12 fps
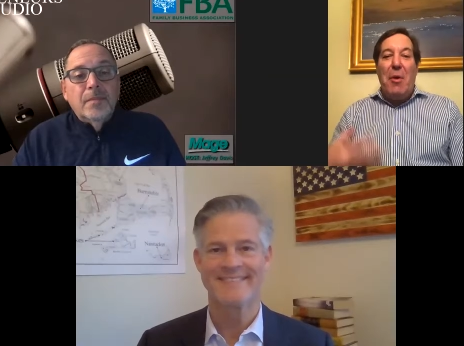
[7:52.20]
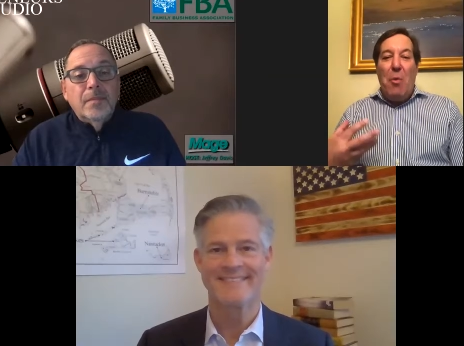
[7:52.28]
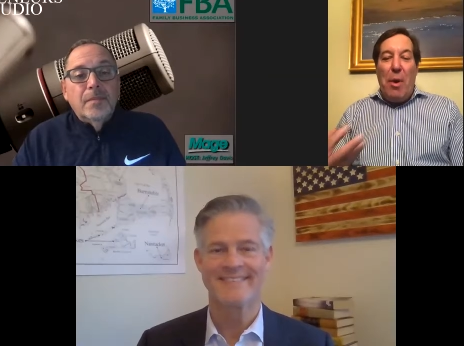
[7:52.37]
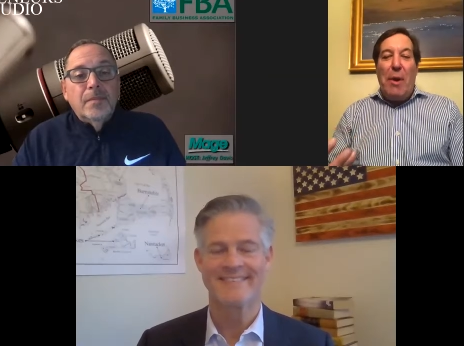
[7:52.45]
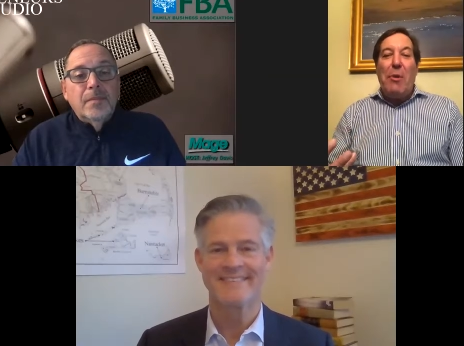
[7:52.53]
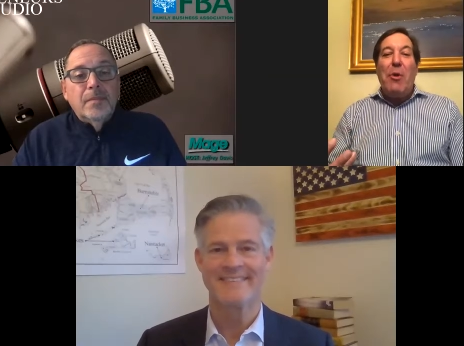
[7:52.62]

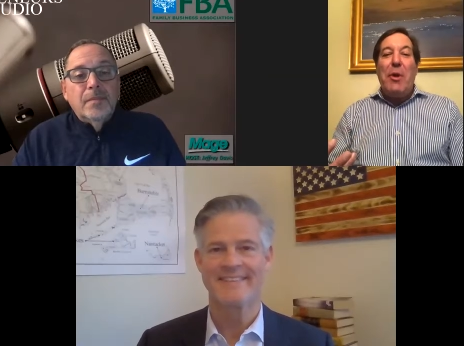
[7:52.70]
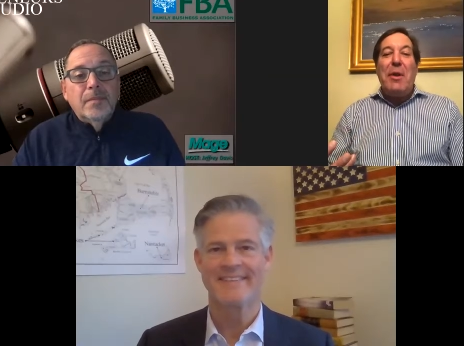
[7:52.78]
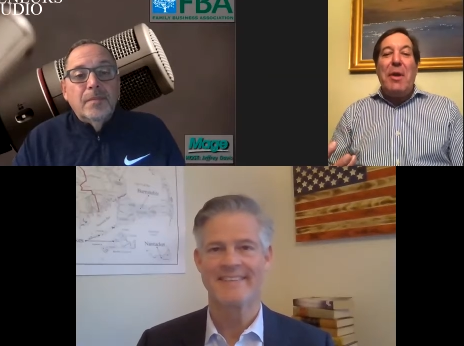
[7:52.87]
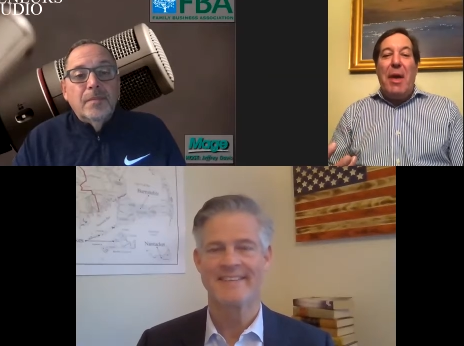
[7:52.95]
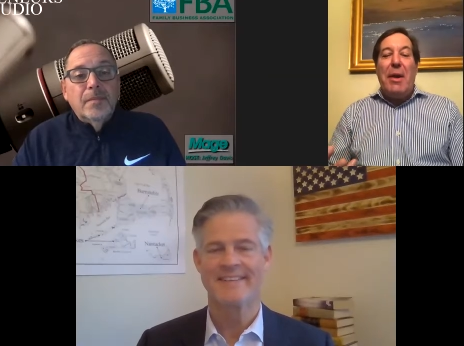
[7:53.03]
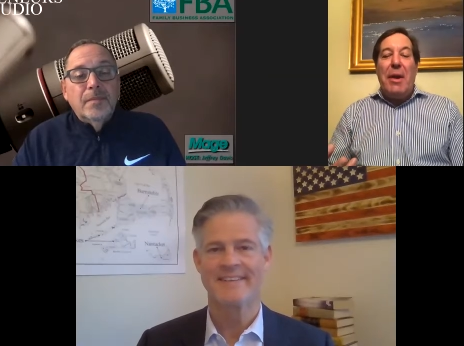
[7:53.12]
Speaker 1: When I look at
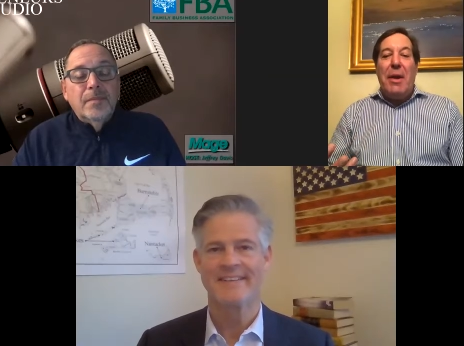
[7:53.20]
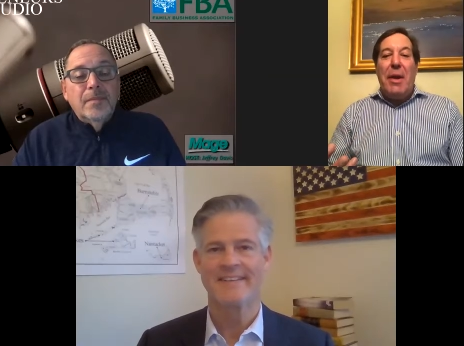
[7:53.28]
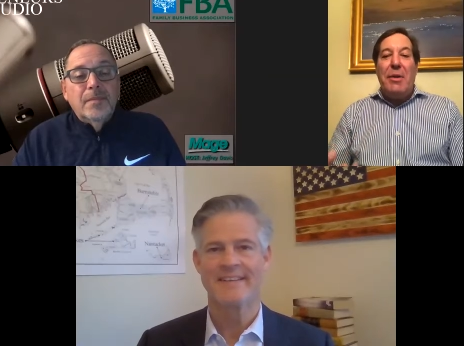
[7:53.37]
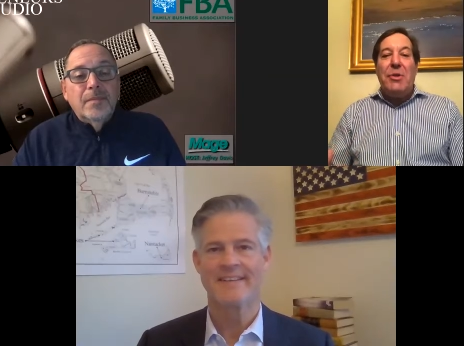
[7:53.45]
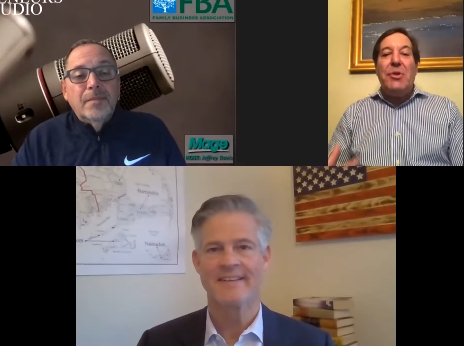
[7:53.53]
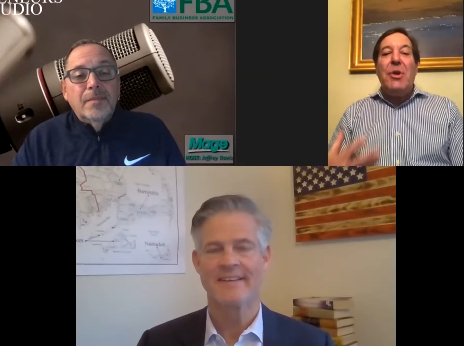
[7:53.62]

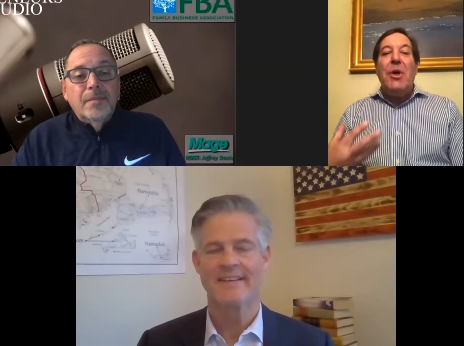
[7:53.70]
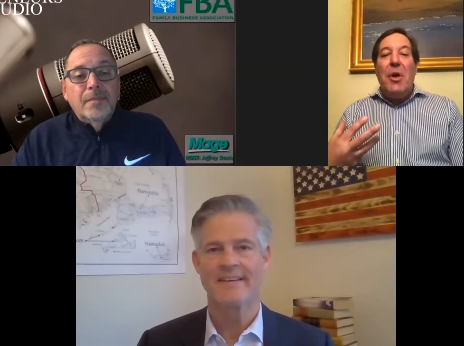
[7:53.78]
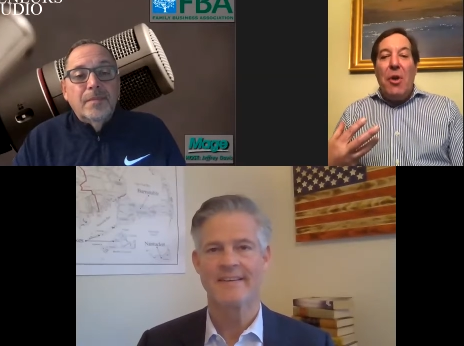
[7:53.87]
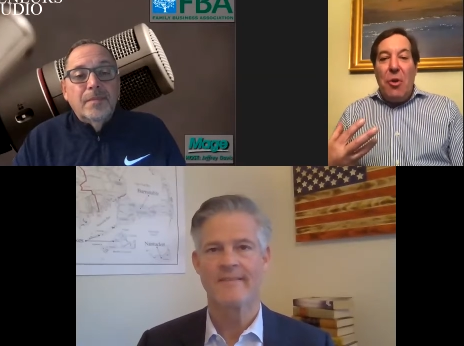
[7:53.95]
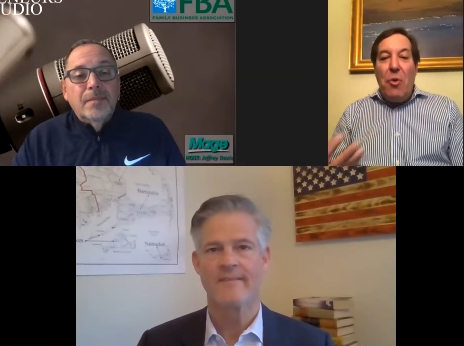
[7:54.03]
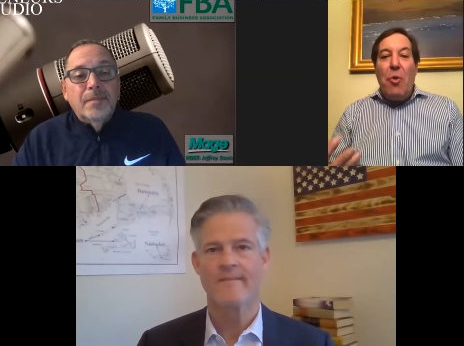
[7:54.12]
candidates,
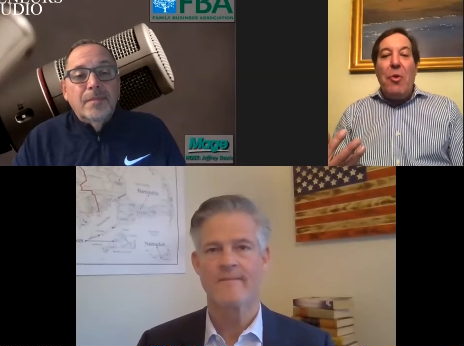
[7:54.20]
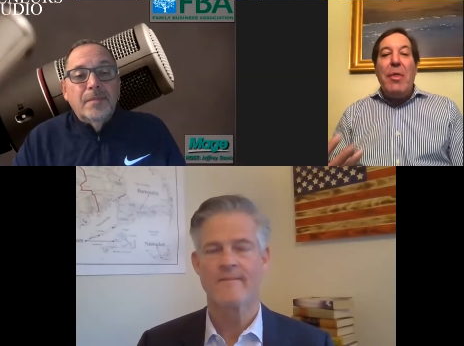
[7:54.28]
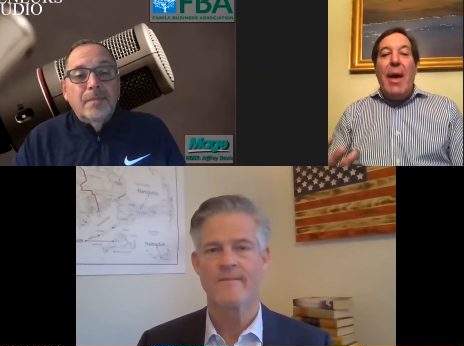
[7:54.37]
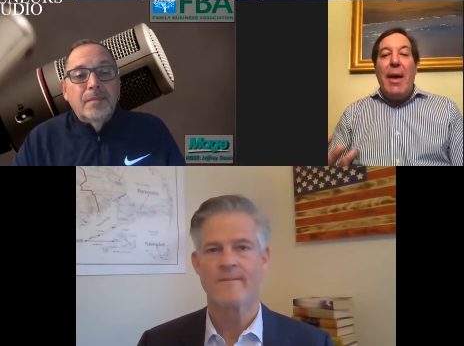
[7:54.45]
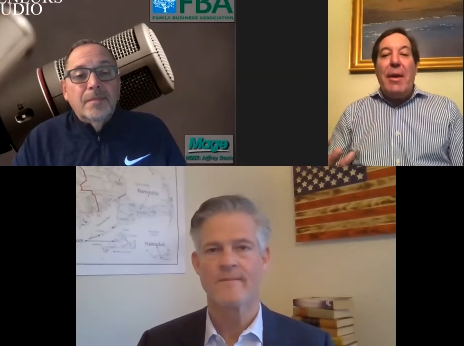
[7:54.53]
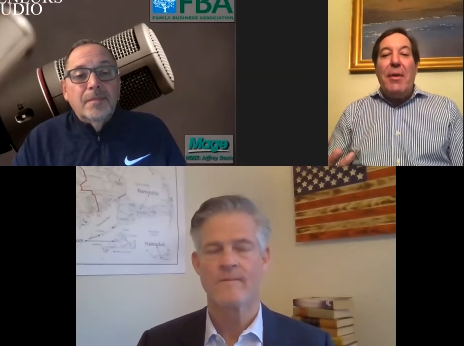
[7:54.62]
you're
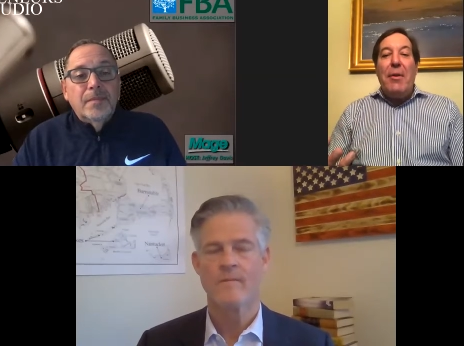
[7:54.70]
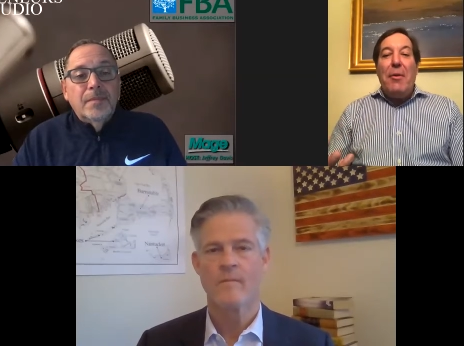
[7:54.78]
that